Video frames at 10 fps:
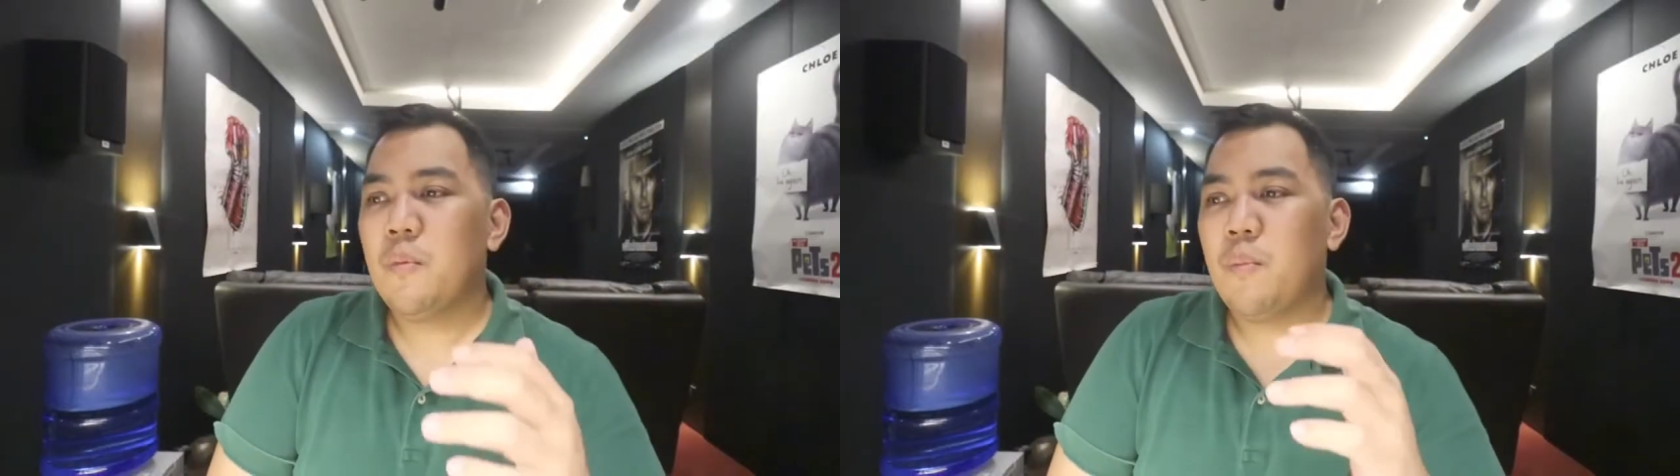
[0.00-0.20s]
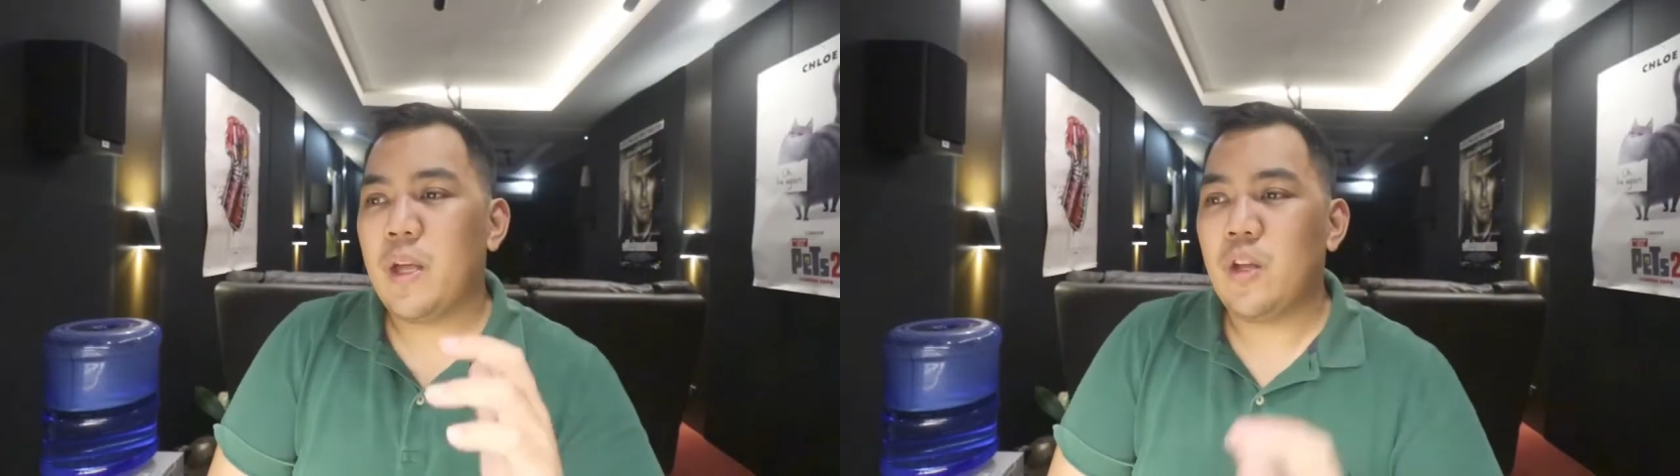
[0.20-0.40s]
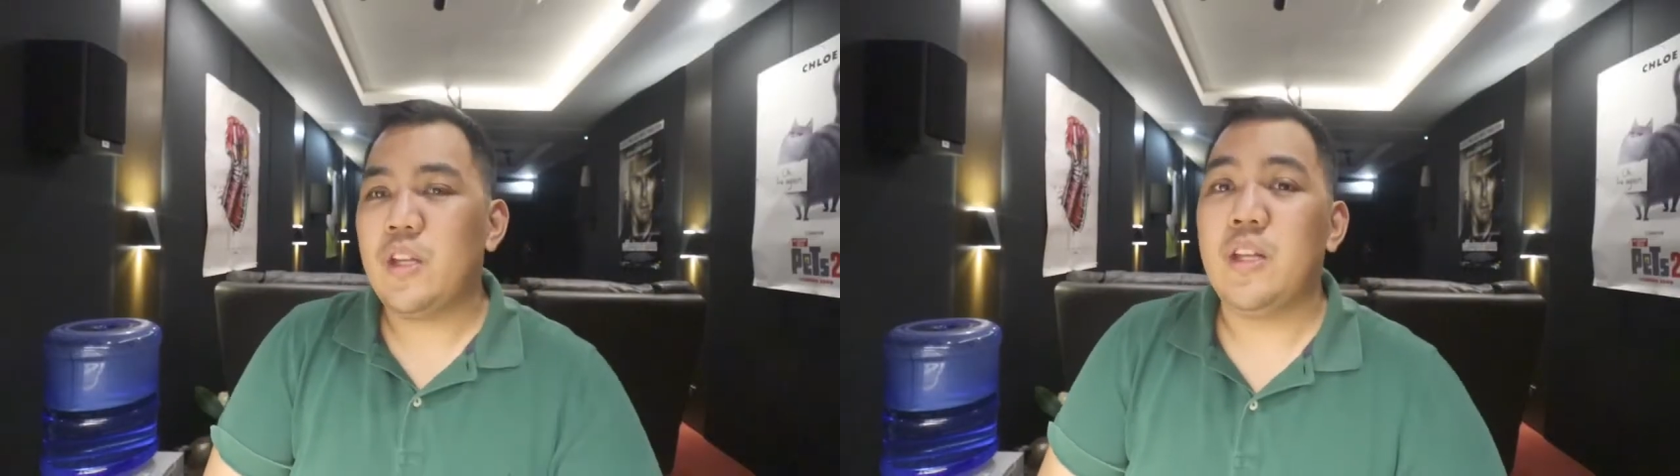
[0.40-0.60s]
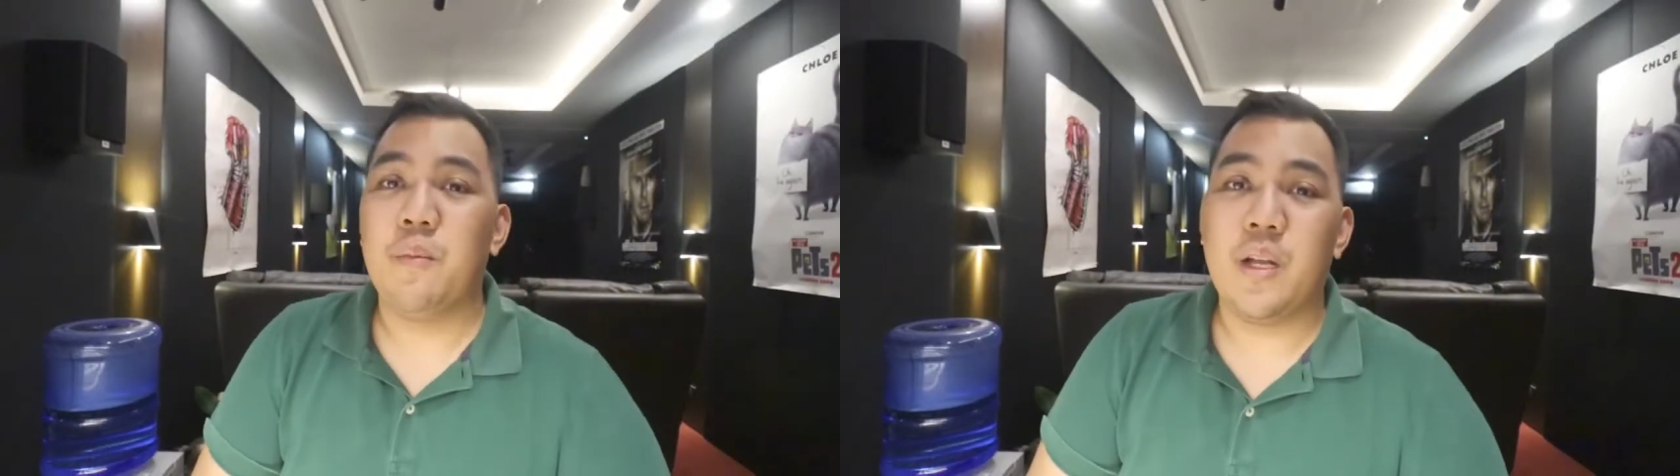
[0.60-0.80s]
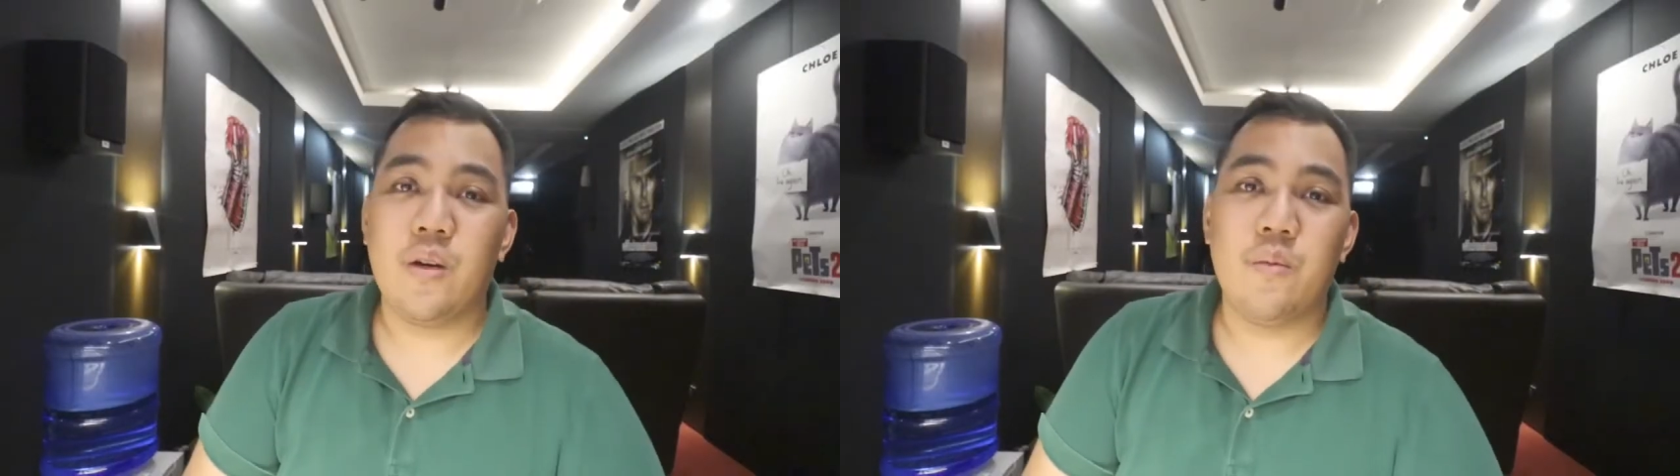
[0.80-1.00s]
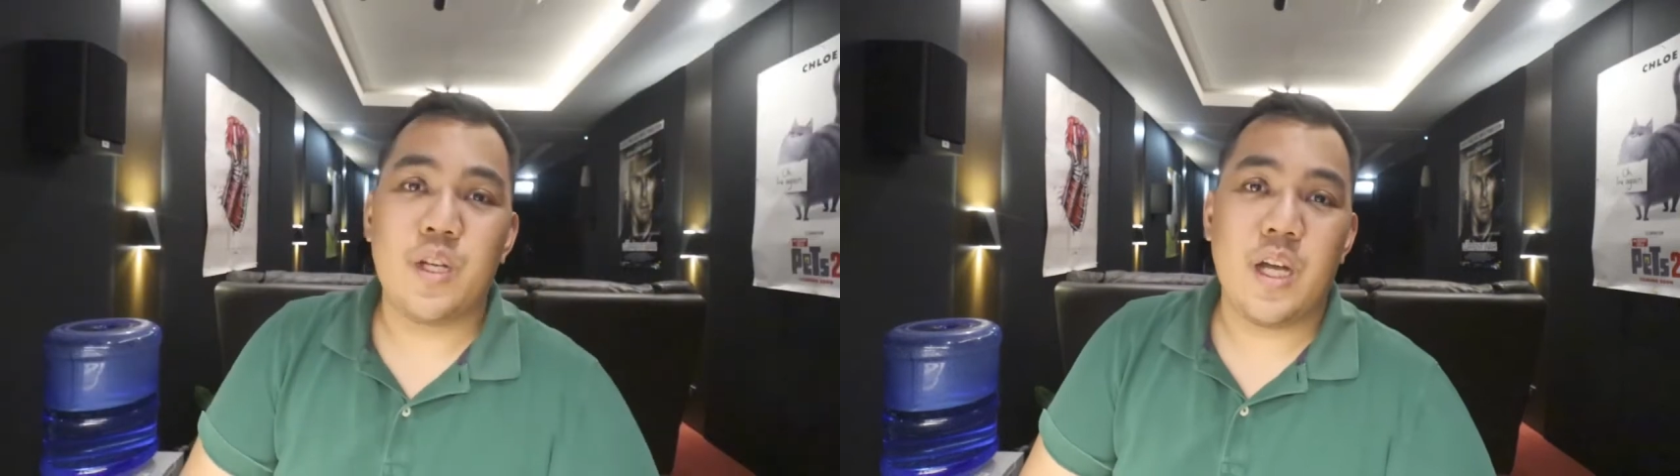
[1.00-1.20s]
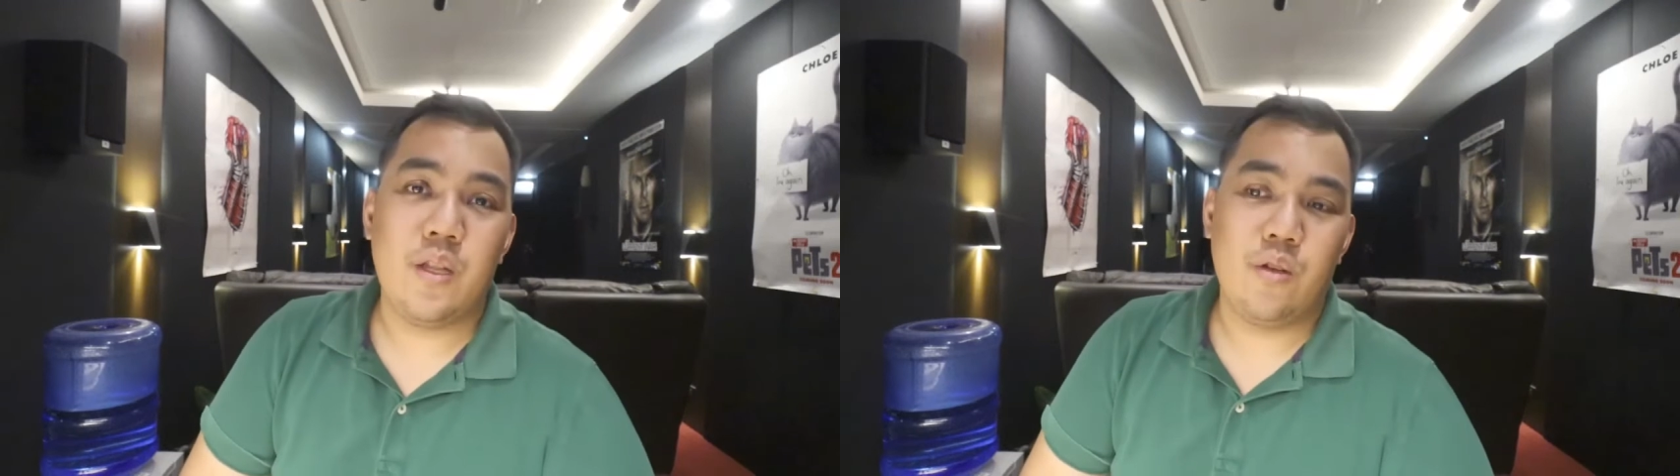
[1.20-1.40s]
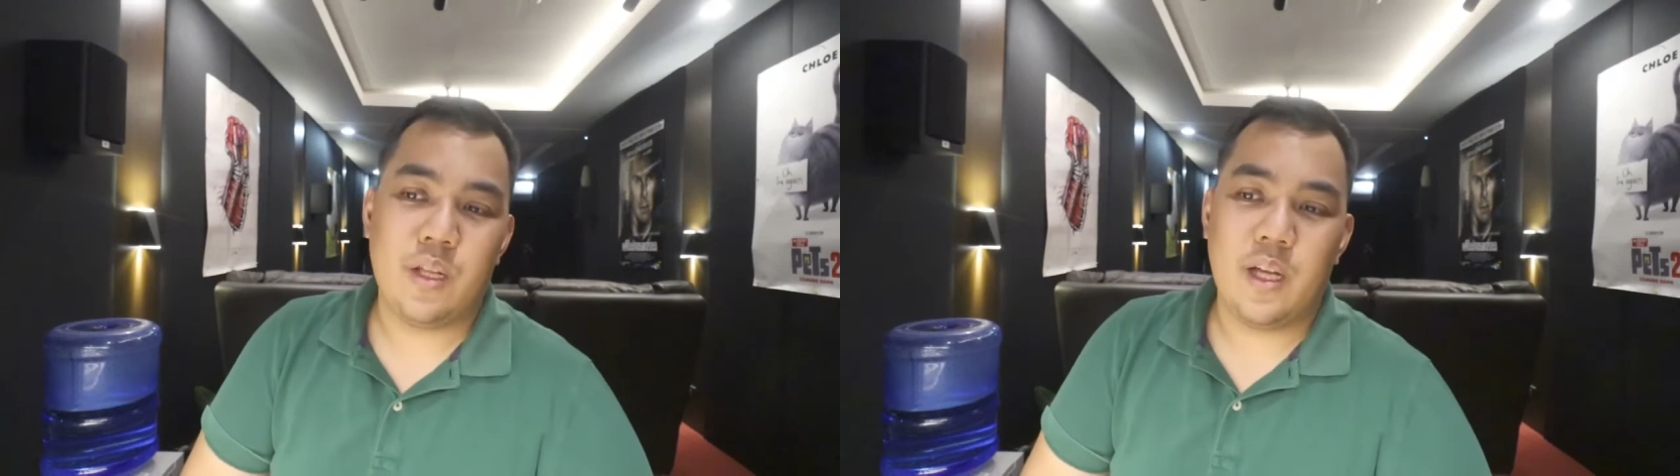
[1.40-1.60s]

Pero hindi naman ako masyadong